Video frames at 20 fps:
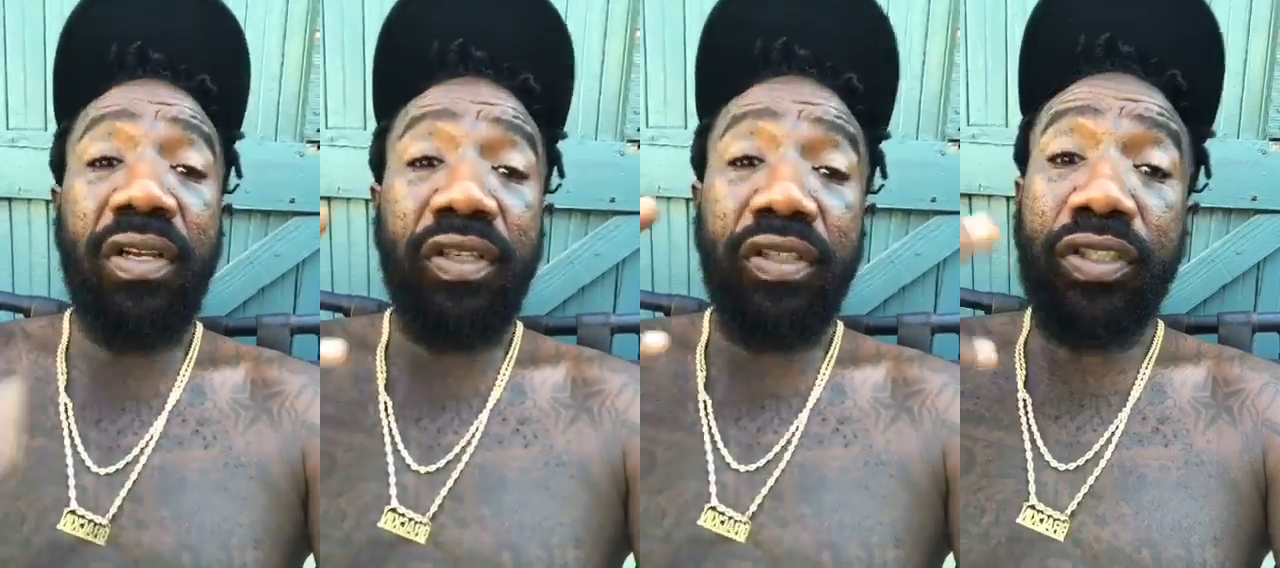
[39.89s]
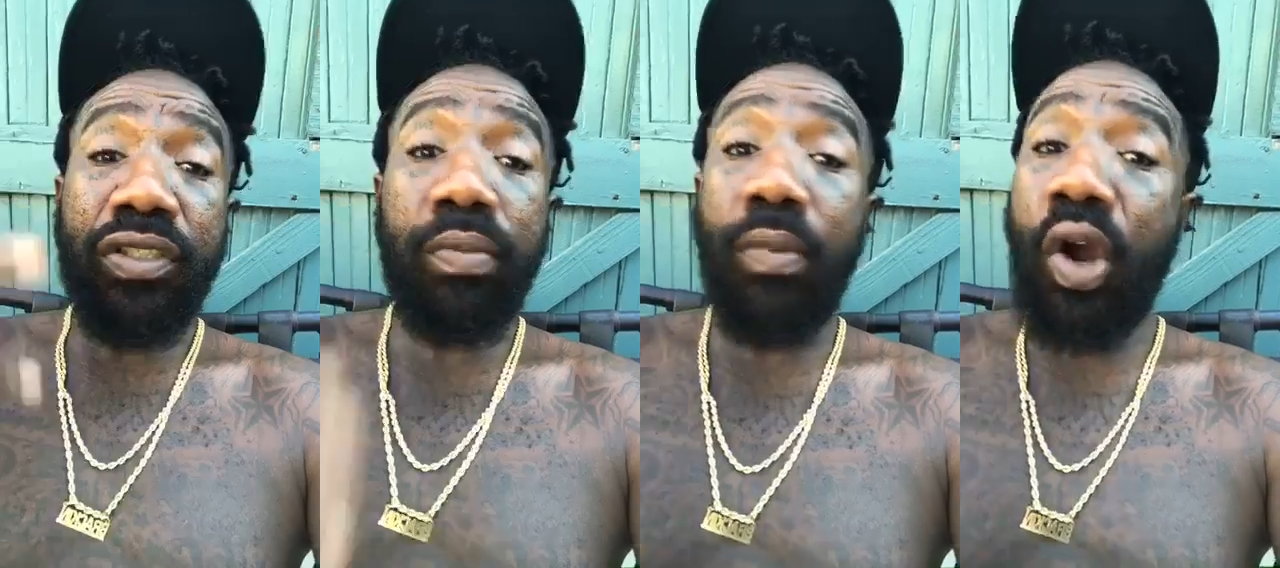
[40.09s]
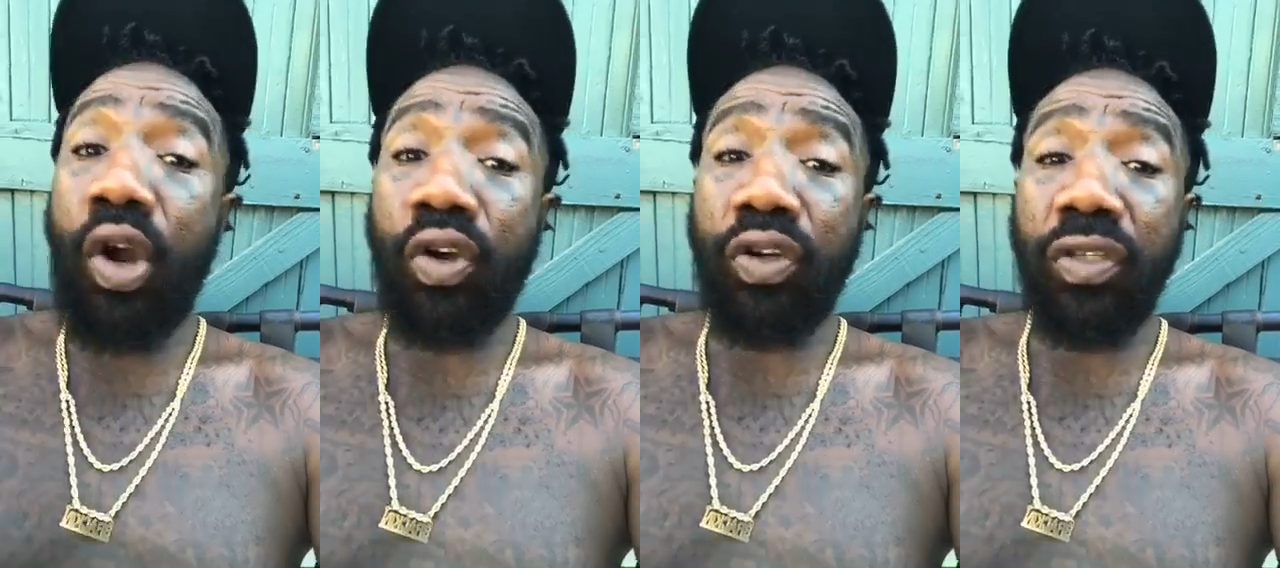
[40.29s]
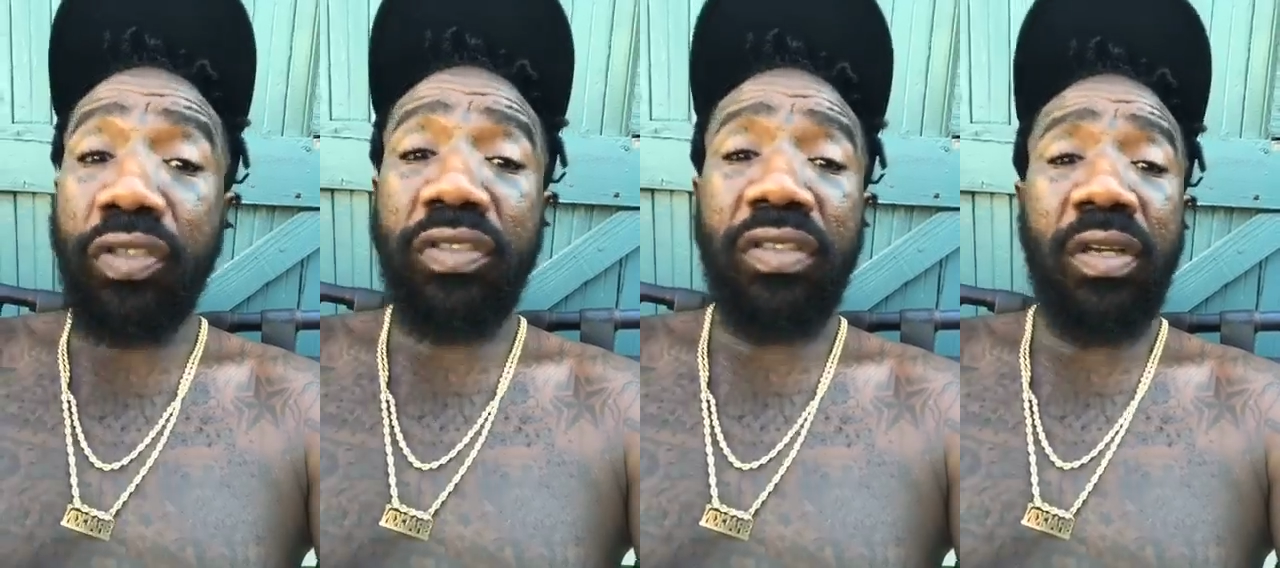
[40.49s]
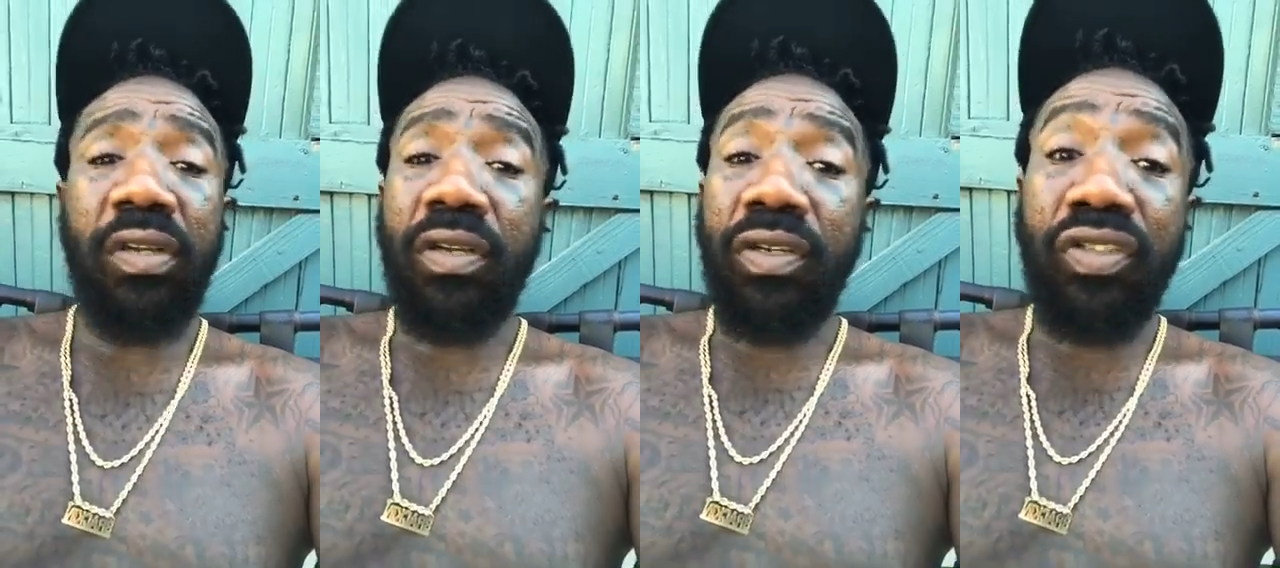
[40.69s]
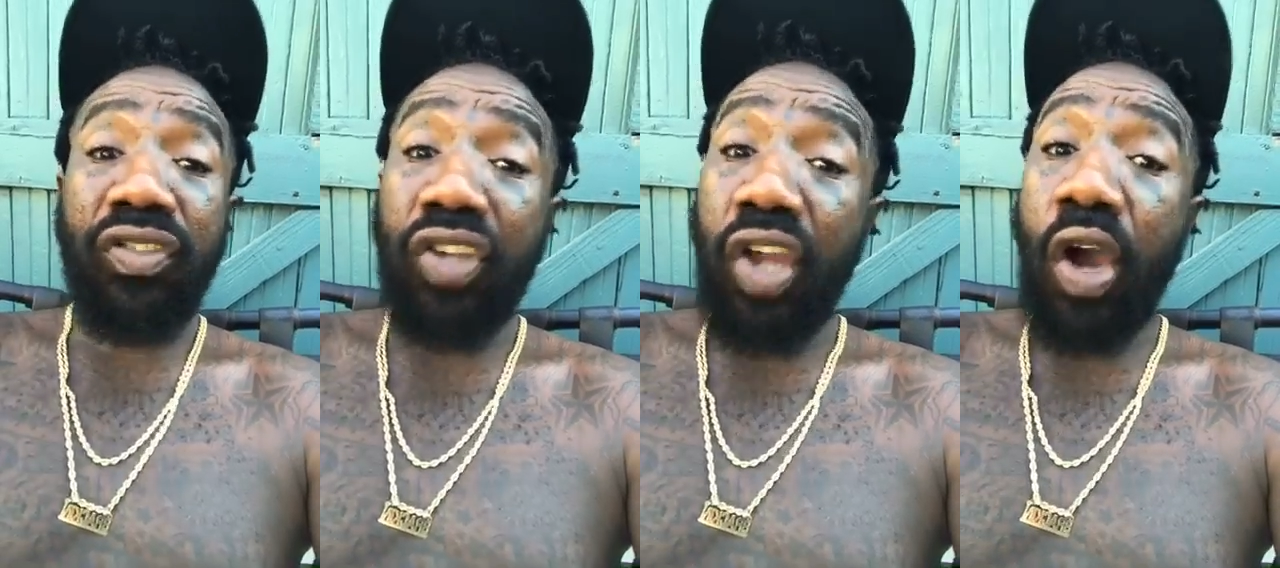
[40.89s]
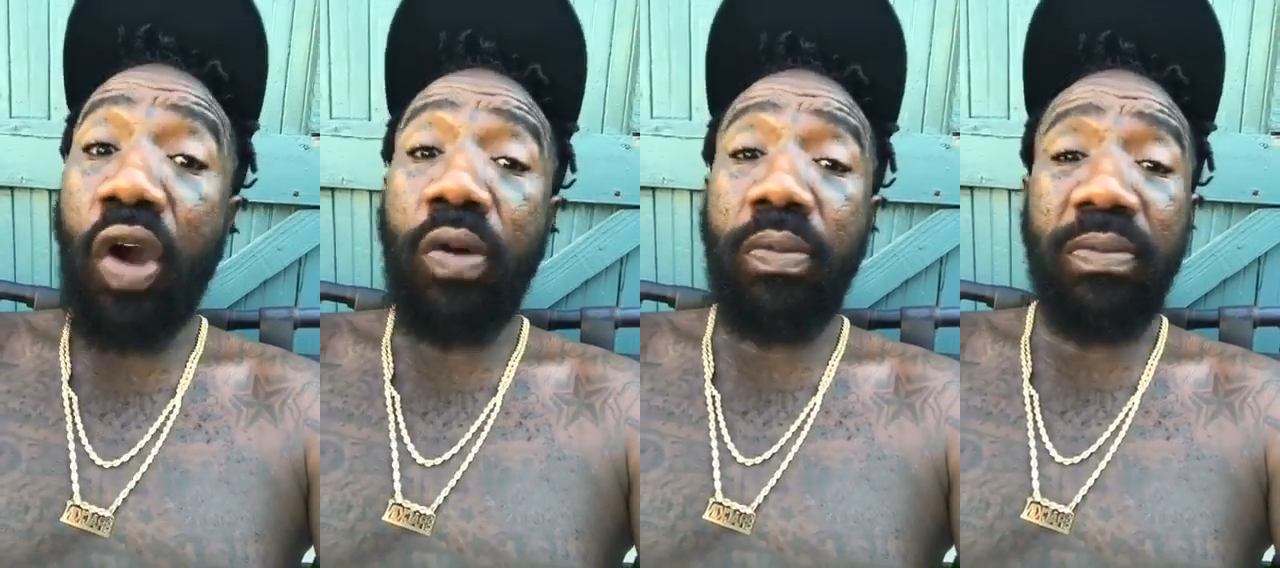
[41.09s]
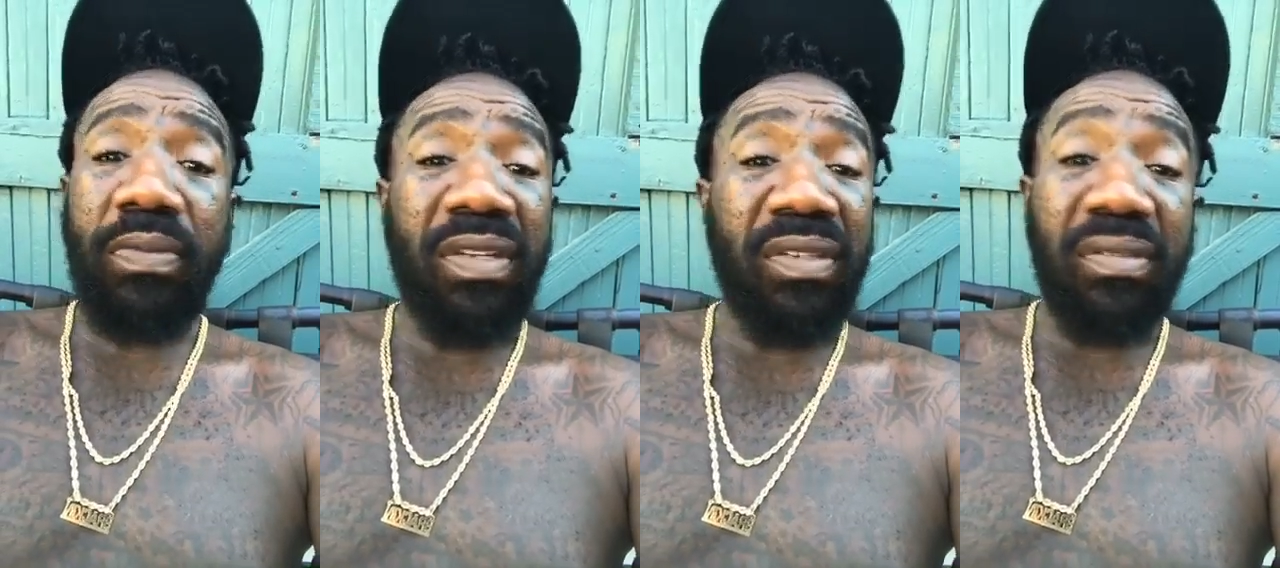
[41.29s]
Smokers,
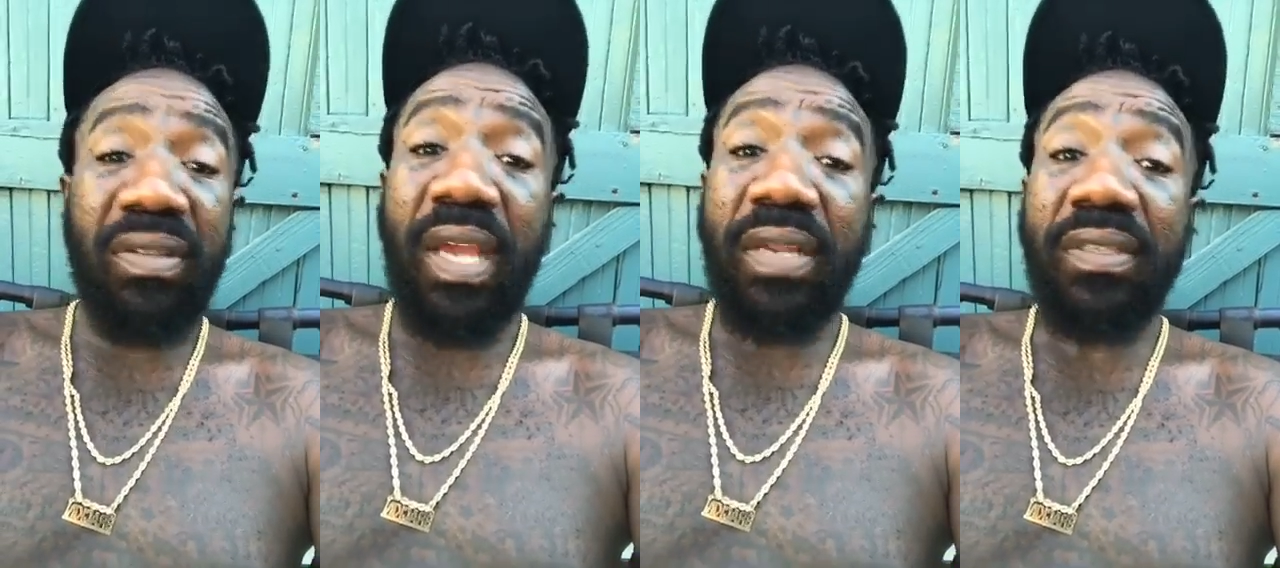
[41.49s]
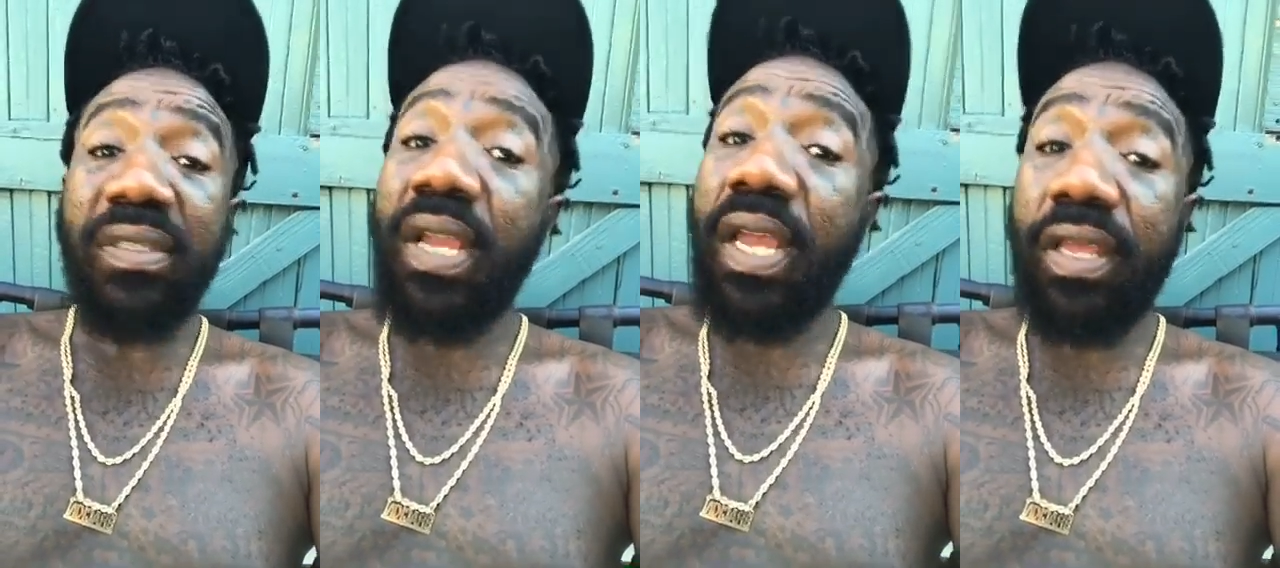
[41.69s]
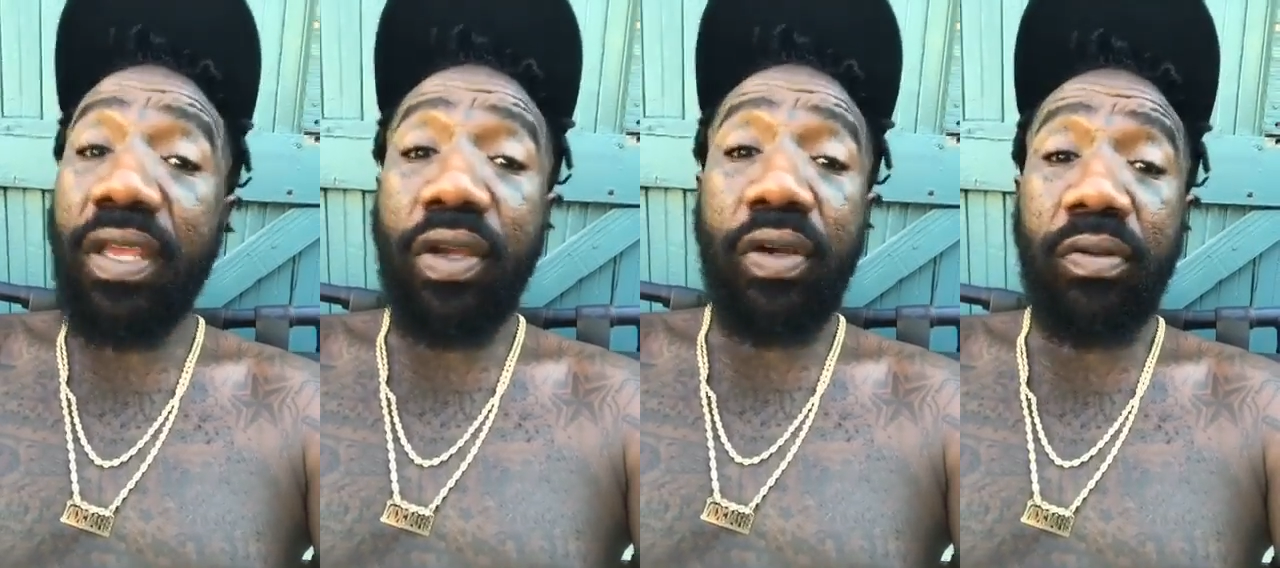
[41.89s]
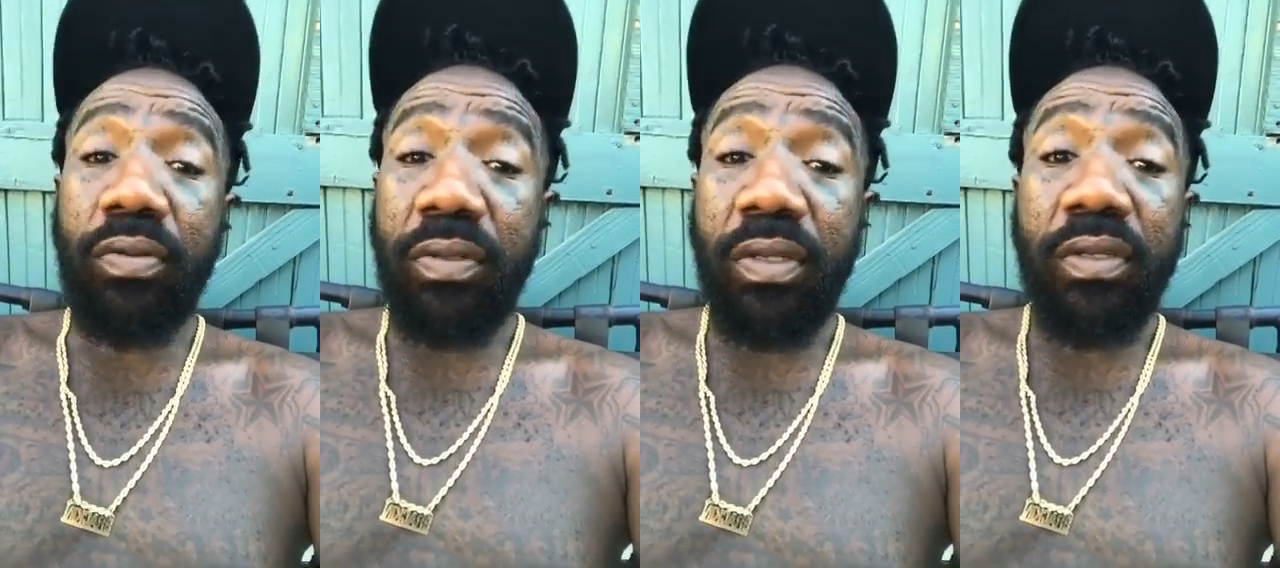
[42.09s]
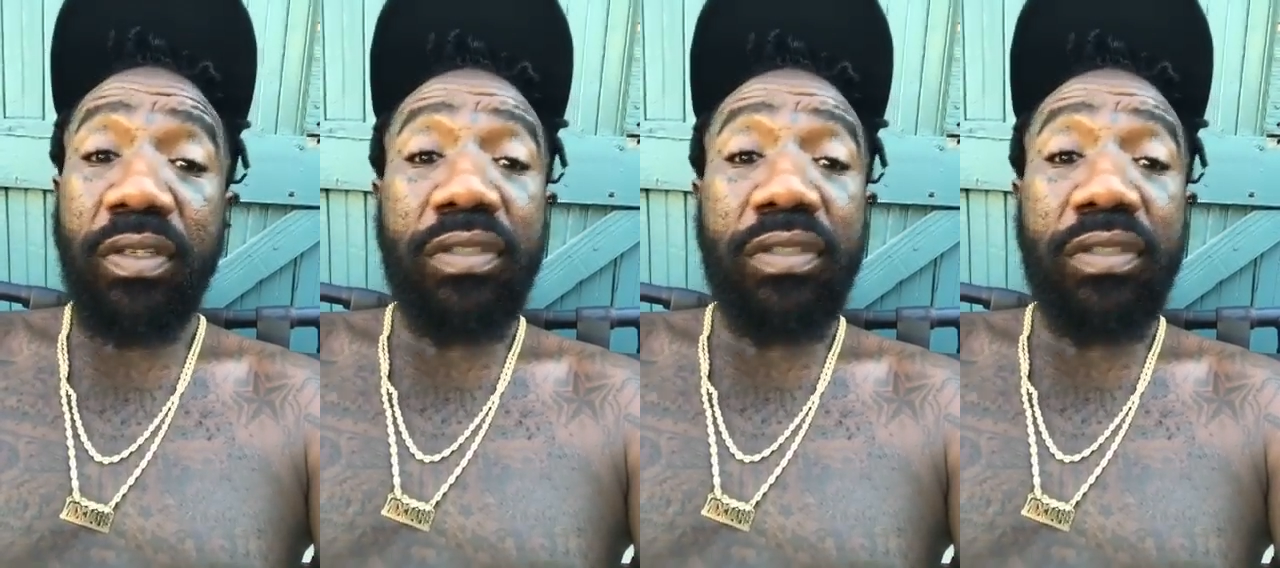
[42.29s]
dope, that yayo.